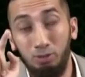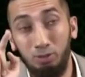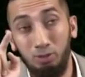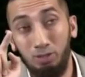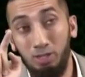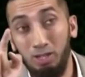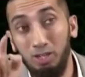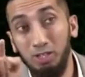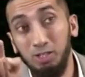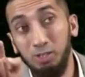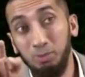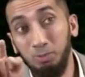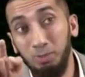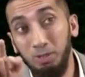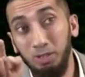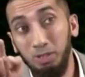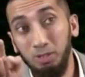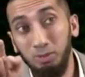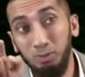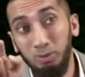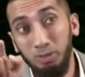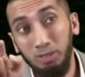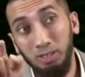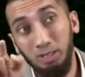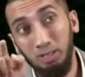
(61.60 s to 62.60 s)
or your
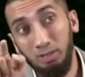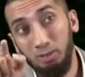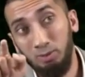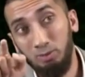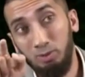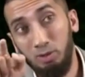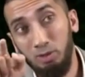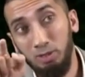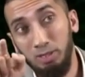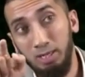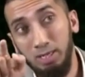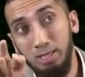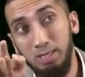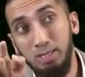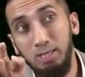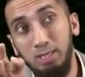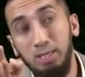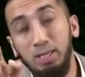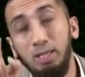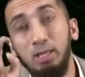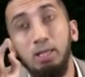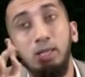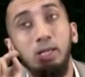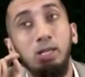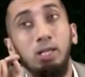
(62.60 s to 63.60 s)
husband would get the wrong
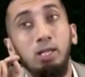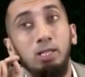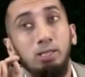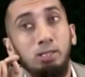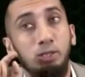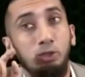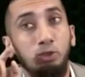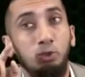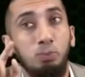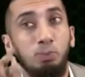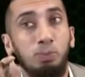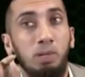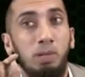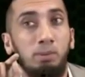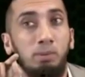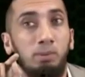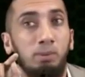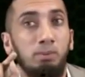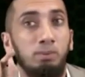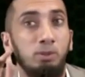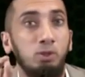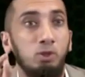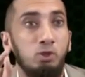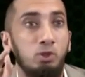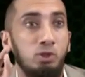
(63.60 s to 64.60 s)
idea, then you
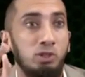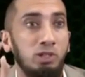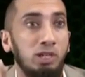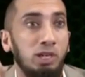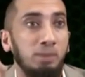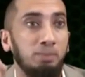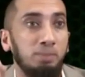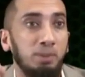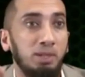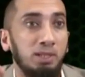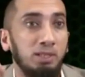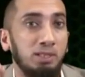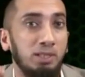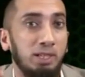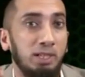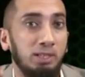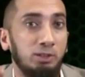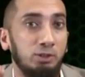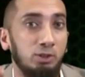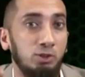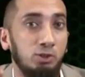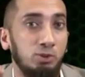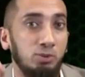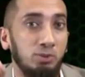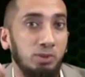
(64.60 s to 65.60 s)
probably should not be in
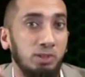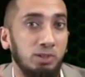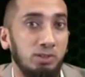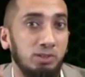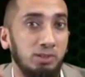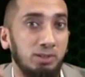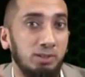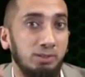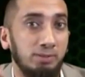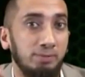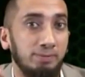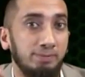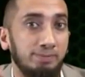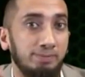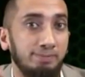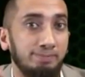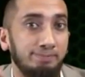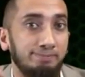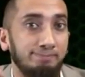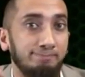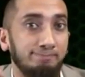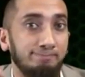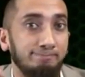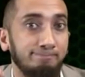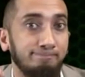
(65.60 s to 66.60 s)
that situation.
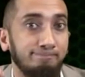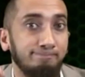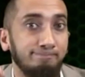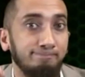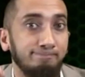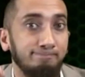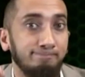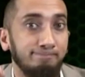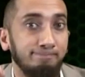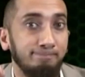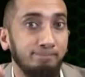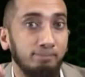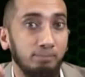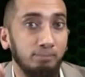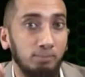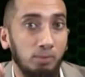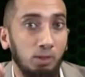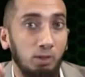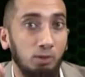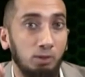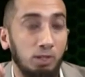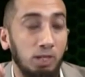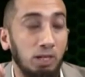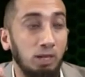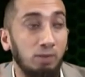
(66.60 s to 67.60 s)

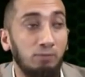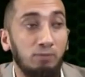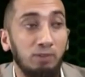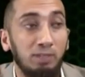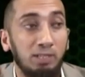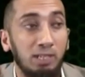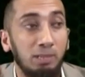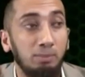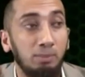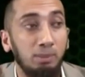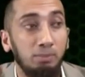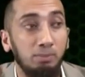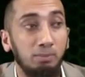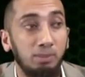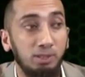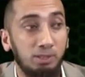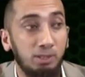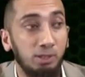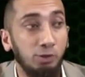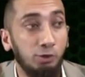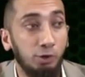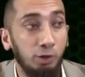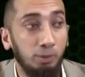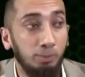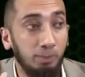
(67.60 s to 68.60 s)
Okay, if it can be
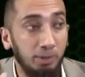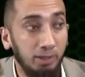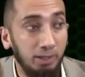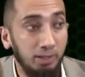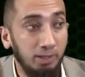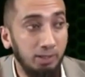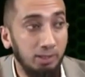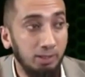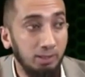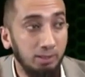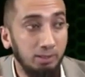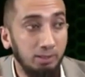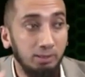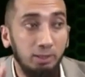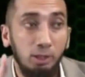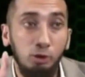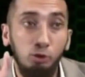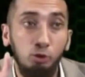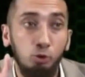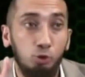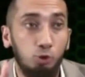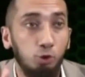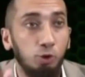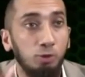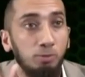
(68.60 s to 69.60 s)
misinterpreted,
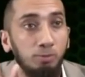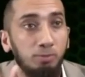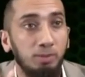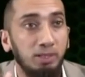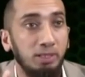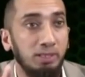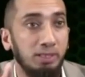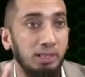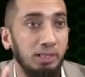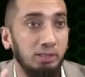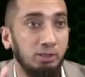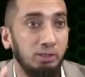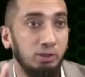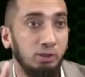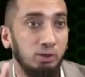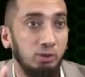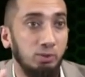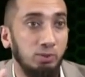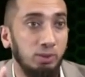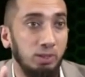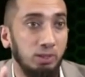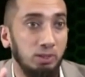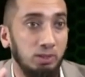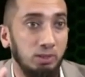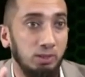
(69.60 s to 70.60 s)
then you shouldn't be in that
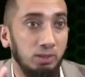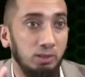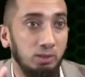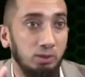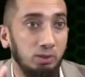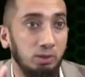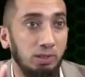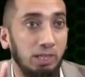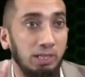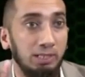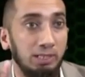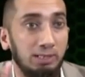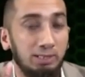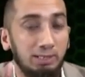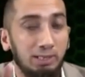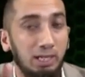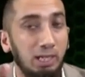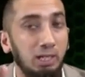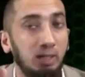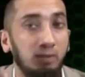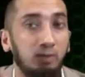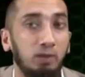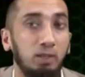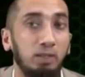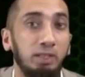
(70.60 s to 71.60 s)
situation. So that's
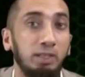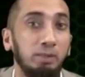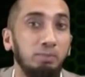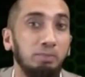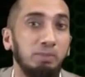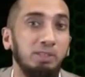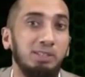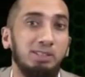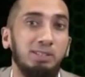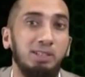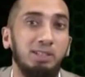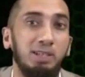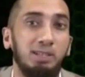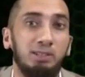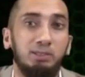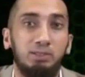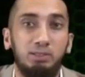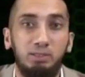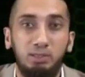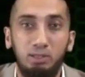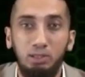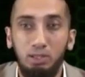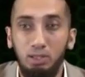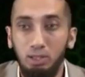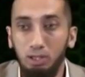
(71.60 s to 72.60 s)
kind of a litmus
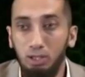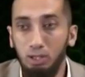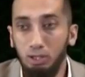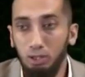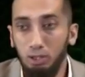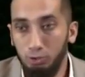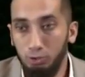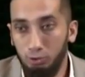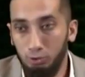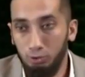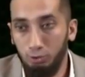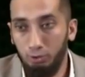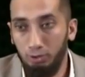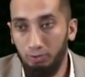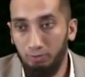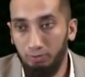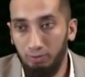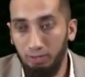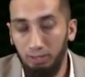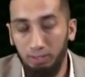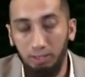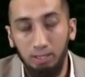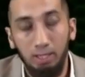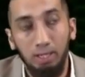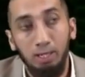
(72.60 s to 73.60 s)
test sort of
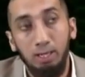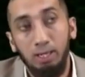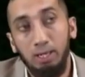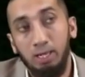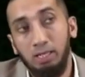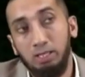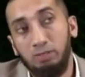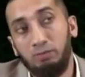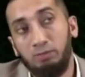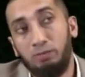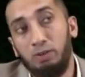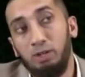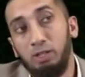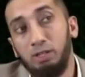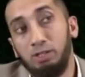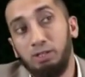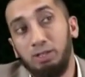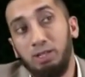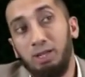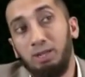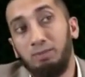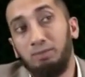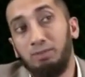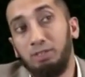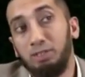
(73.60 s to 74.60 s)
thing. As far as
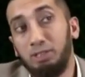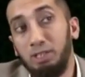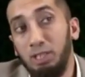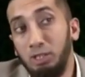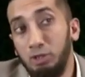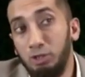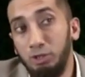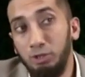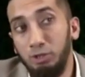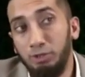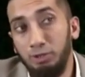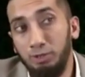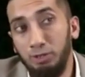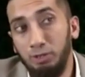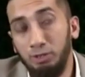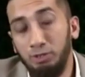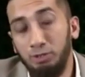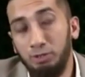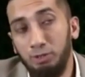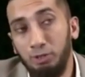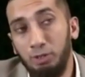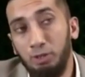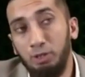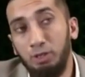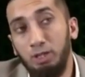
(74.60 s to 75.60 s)
conversations are
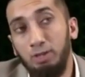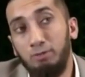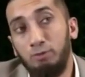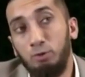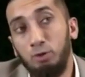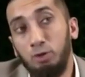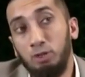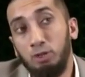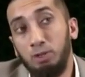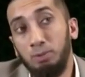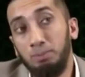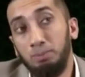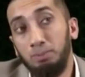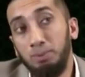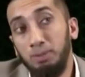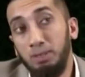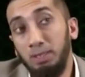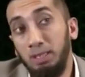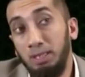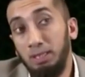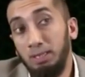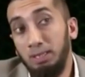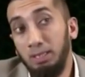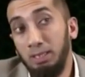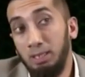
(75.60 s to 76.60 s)
concerned, if you're
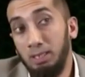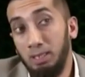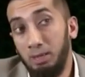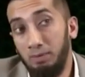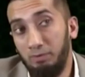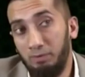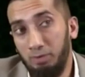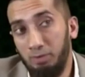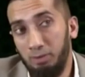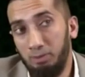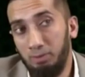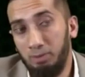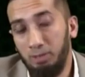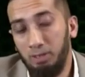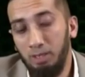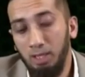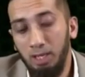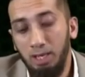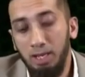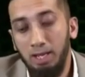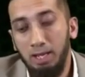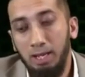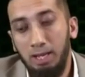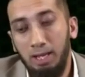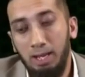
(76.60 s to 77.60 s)
completely comfortable
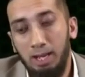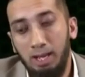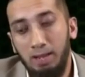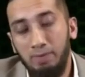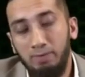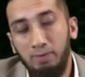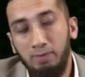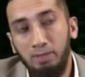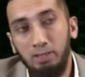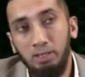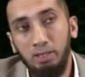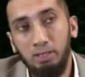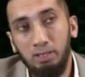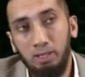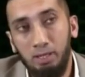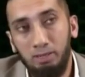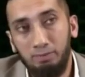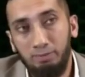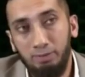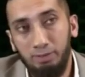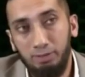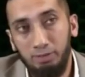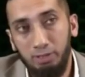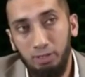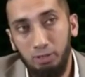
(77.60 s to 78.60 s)
having a
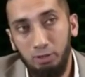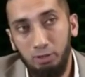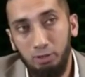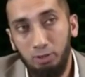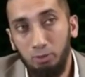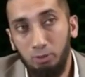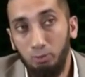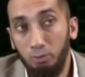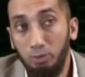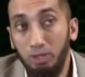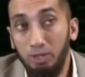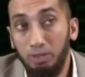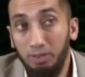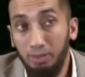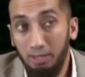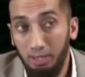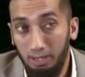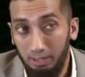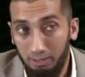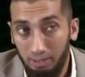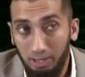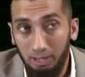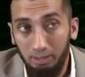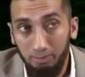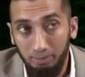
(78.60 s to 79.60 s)
conversation
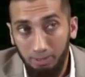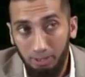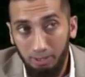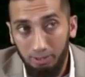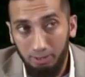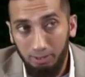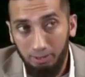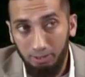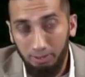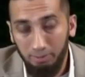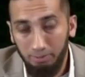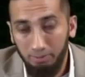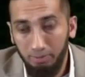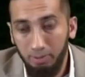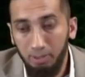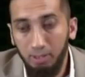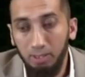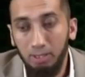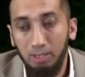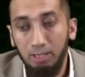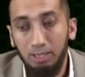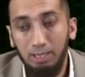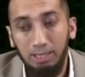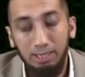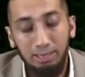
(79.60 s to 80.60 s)
with a non-mahram
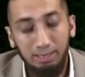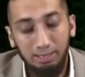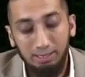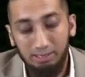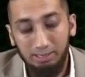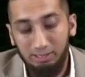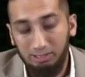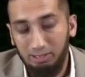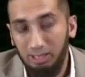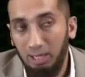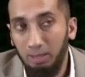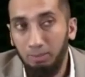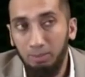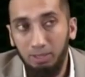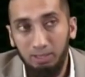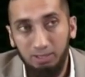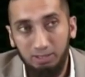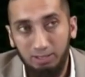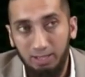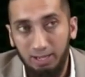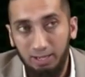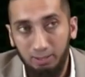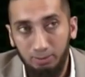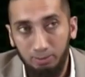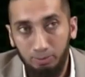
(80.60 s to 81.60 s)
in the same
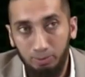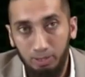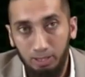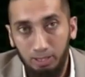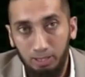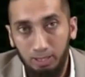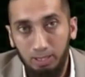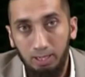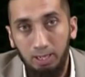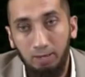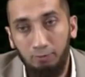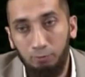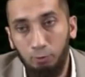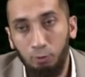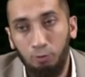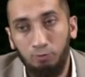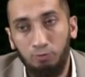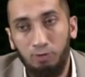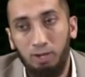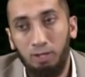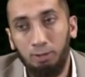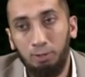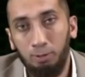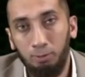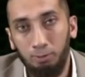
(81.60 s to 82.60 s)
exact way if your
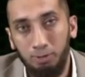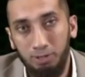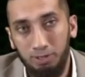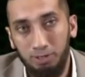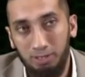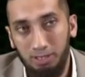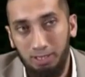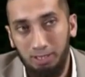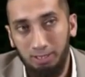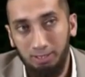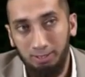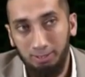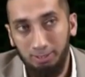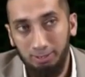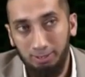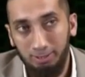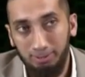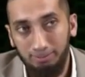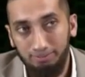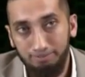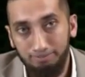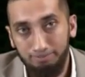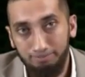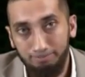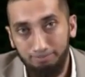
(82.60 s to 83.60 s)
father was standing
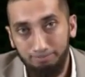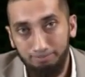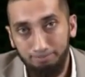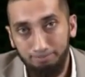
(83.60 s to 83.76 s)
there,